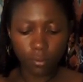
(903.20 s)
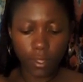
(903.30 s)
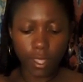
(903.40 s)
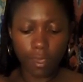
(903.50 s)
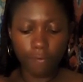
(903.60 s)

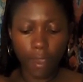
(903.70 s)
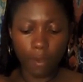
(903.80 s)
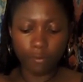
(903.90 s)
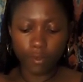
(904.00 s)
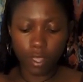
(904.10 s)
Yeah,
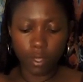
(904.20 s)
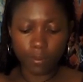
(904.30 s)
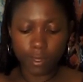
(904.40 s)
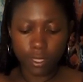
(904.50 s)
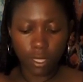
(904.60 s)
Five of
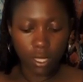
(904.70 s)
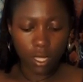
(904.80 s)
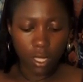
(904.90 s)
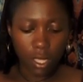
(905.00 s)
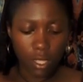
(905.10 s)
Cups,
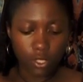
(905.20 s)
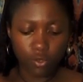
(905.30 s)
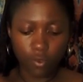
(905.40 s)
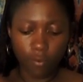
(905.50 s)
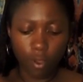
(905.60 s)

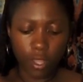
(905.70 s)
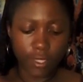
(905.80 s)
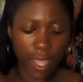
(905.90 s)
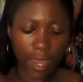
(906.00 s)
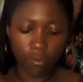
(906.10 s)
Two of
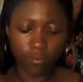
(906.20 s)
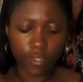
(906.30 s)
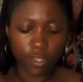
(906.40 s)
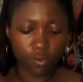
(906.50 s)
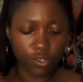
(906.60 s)
Wands. I don't
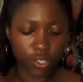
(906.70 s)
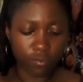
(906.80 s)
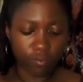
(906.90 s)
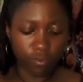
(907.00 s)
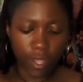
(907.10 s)
see you just,
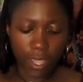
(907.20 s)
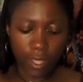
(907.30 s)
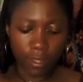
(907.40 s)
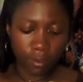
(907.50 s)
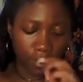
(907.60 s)

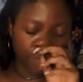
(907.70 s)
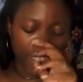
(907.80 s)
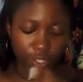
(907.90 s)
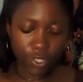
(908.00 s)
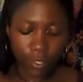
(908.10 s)
yeah,
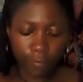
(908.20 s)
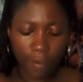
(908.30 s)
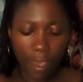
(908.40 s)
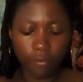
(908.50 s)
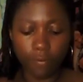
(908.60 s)
eventually
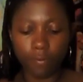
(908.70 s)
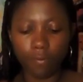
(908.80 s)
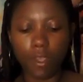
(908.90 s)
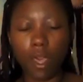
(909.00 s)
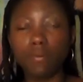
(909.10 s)
Five of
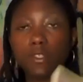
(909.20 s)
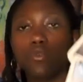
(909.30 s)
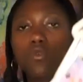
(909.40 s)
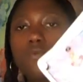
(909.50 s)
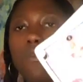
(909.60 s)
Cups,
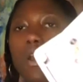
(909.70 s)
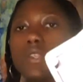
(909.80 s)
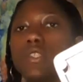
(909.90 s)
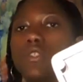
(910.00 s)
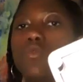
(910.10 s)
Two of
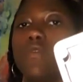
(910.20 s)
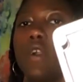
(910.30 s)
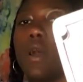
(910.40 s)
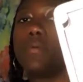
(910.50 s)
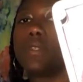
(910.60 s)
Wands, Two
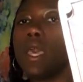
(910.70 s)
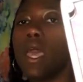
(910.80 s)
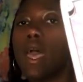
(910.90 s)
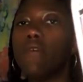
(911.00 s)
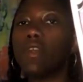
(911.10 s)
of Cups.
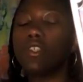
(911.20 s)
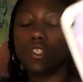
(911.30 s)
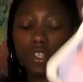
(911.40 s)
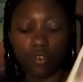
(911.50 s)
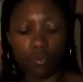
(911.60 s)

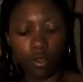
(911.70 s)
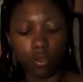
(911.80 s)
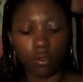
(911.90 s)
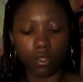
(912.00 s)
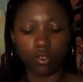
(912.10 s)
Eventually you
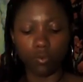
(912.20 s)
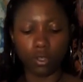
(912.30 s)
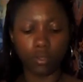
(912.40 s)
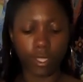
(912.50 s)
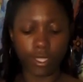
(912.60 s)

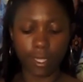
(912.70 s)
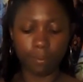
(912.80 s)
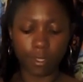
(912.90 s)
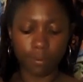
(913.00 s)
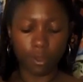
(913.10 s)
will
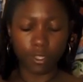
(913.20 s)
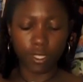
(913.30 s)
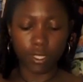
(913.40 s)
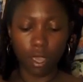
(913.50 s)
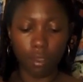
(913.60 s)
accept this
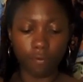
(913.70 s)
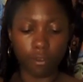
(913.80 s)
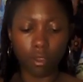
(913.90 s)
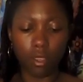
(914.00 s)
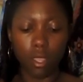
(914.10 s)
person's
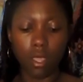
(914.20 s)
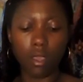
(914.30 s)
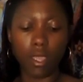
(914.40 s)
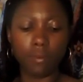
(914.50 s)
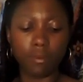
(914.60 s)
offer, okay?